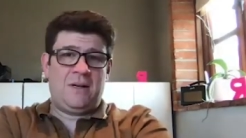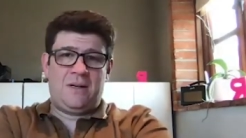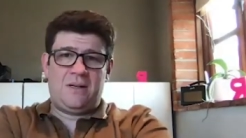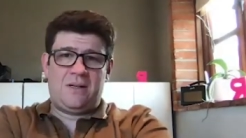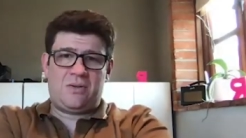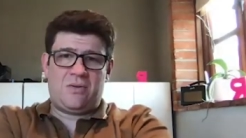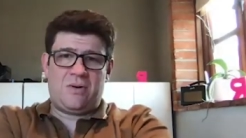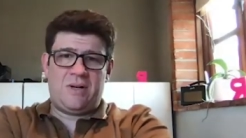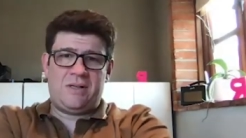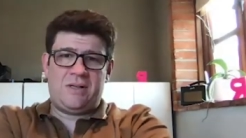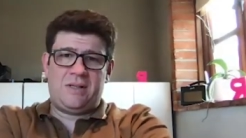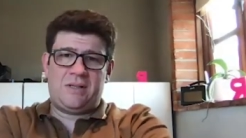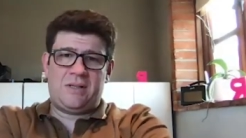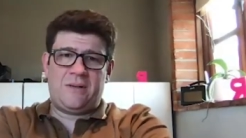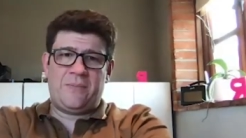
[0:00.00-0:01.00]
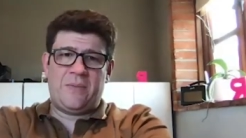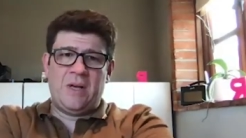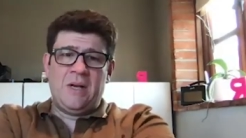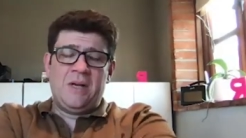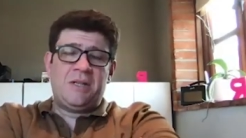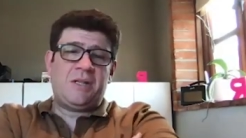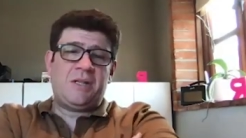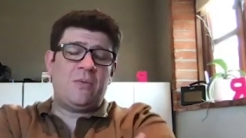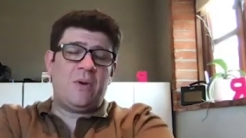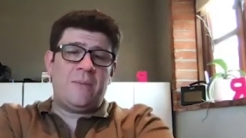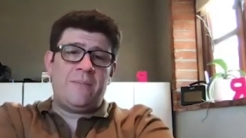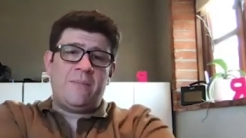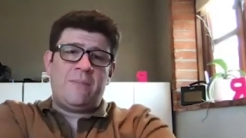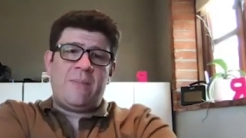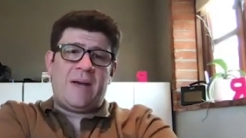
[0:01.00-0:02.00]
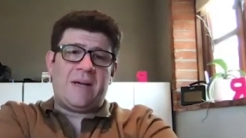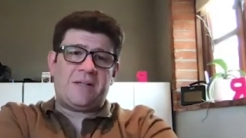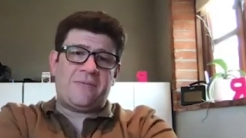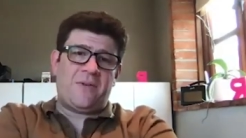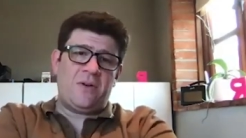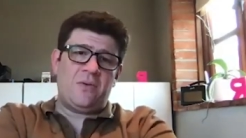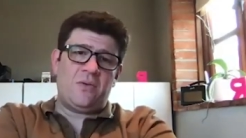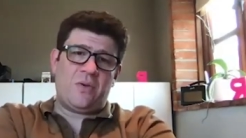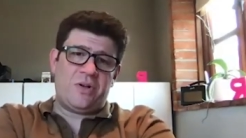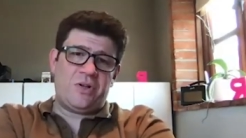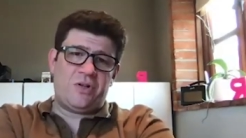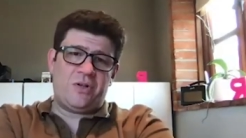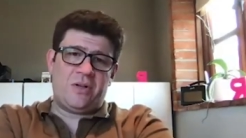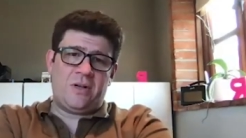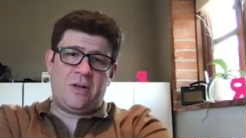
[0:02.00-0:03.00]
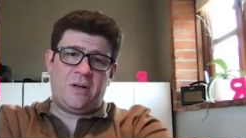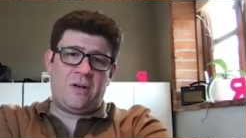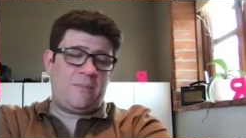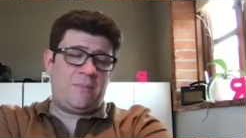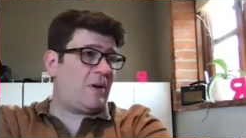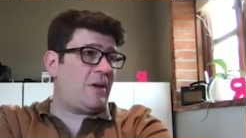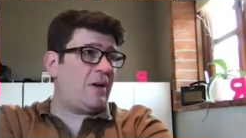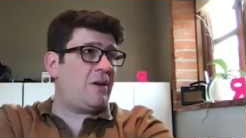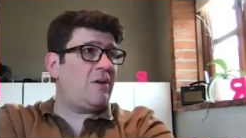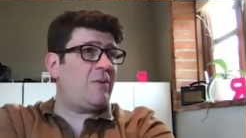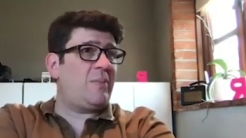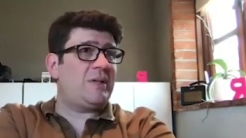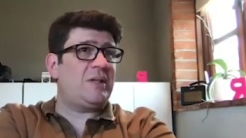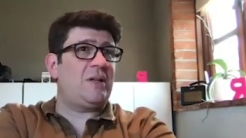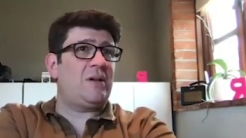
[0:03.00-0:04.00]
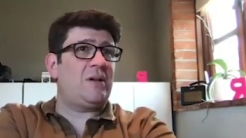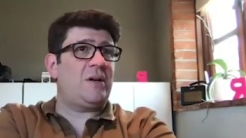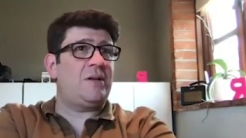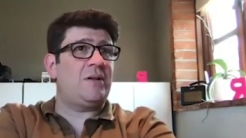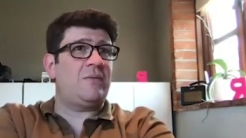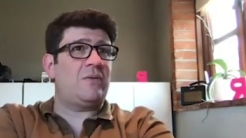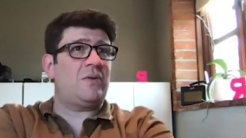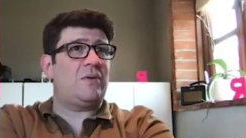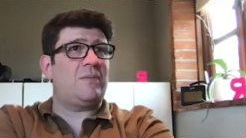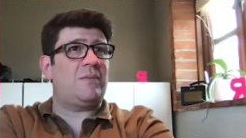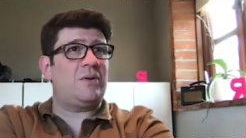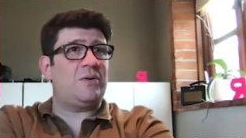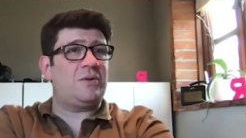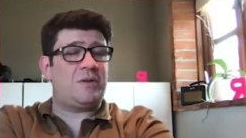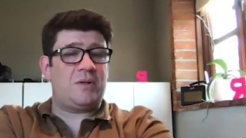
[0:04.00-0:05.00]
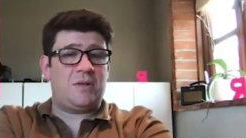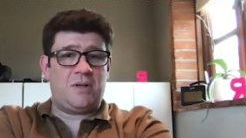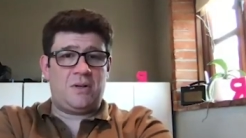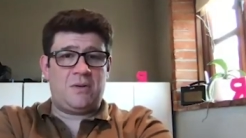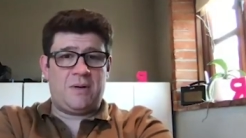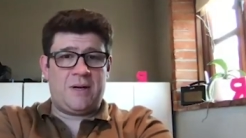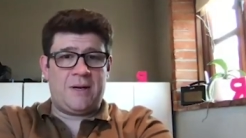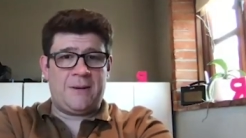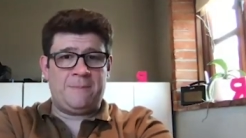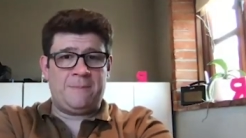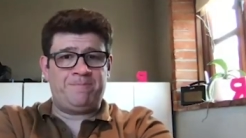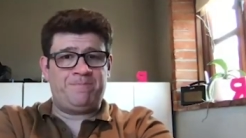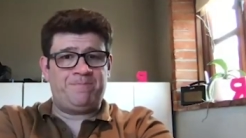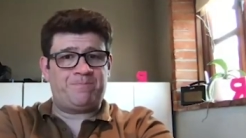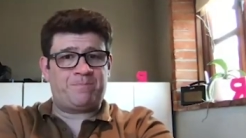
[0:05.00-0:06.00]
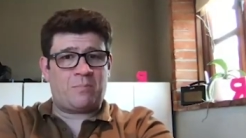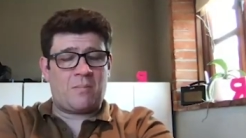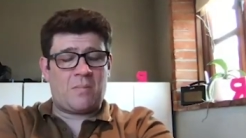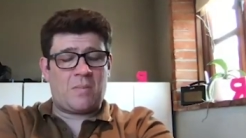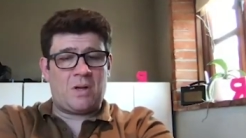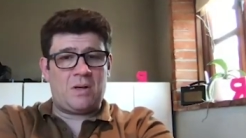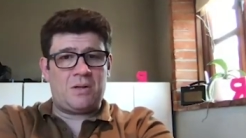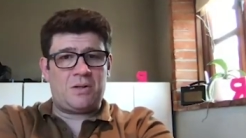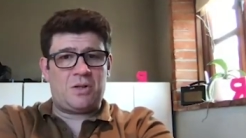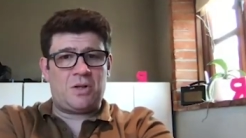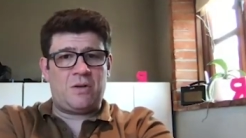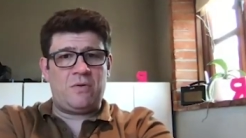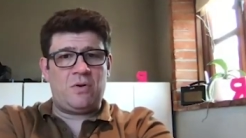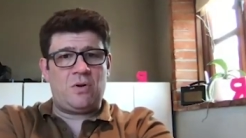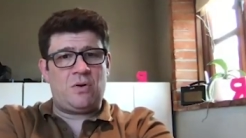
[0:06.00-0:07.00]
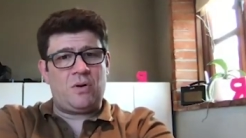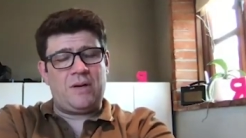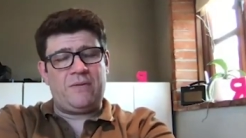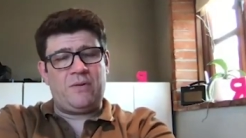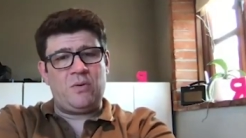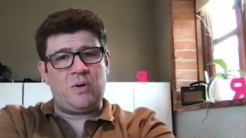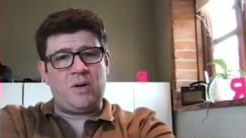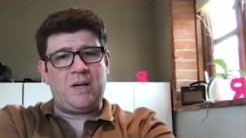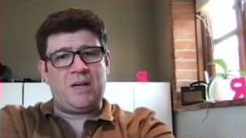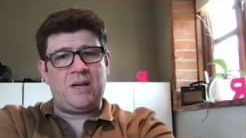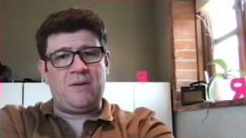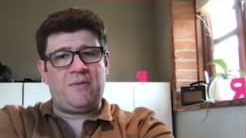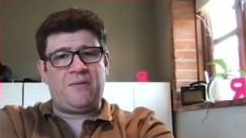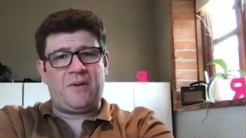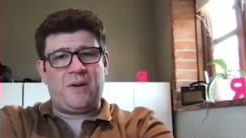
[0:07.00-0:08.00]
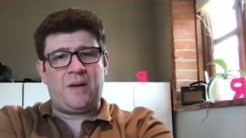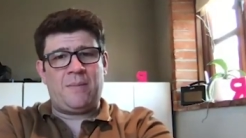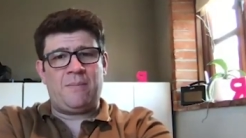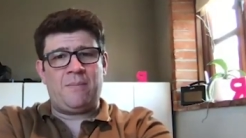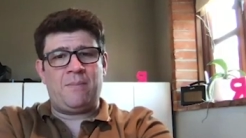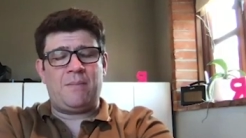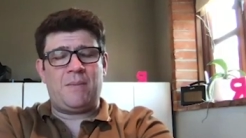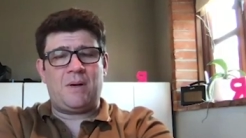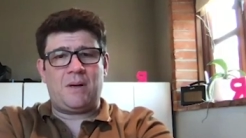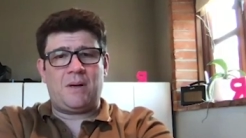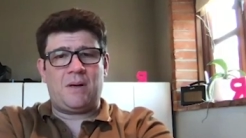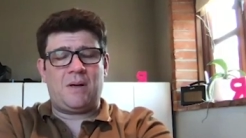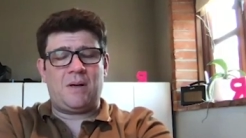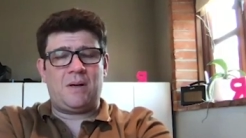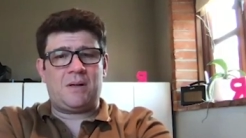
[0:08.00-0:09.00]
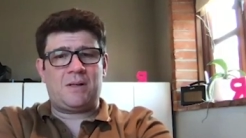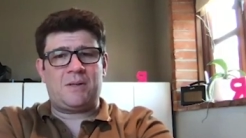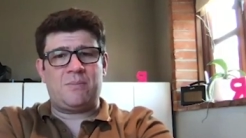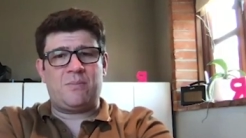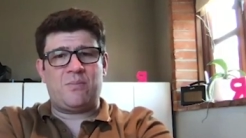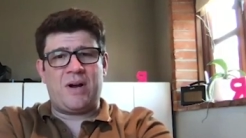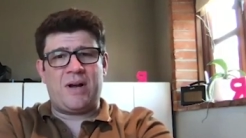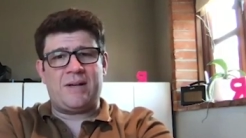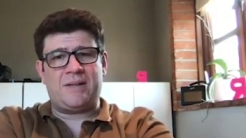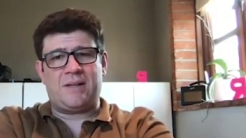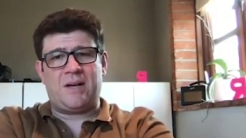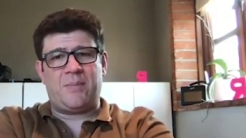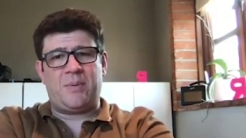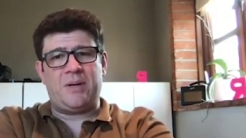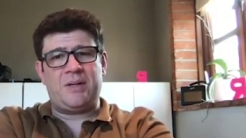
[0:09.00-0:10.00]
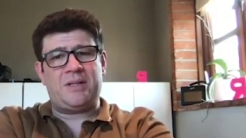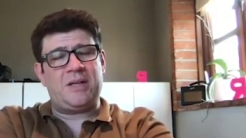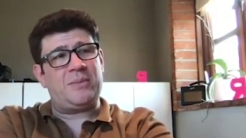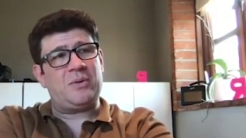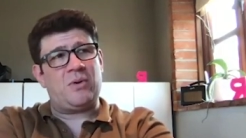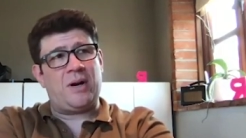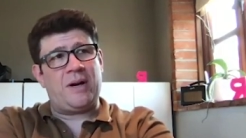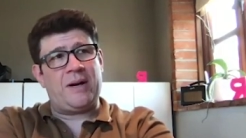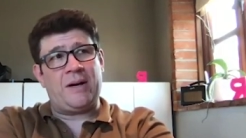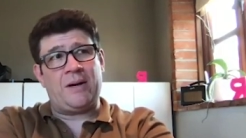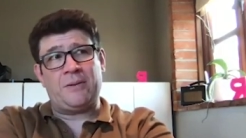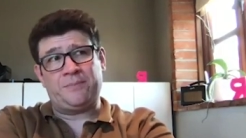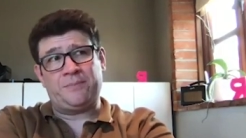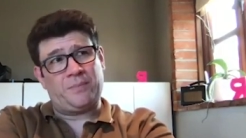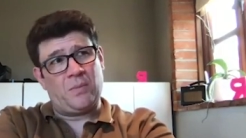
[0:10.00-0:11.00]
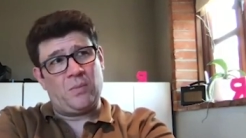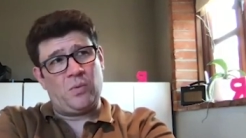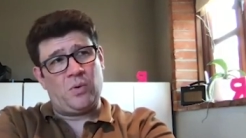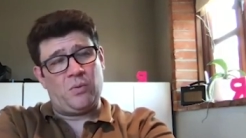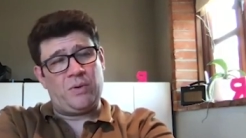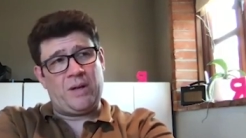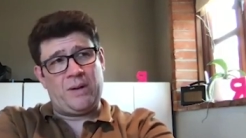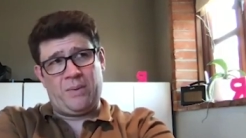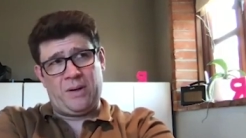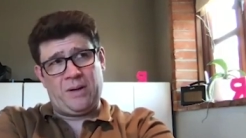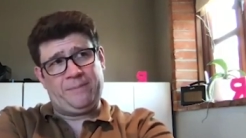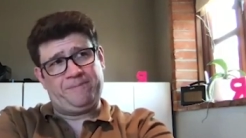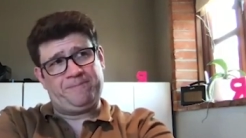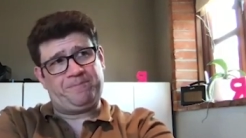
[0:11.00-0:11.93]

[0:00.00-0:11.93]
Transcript: it's crazy. So, so um, Max, final question, and I, I, know you're a busy guy and you've got lots to do. Um, so, have you got if you're going to give um, some brands a couple of tips right now, what would they be?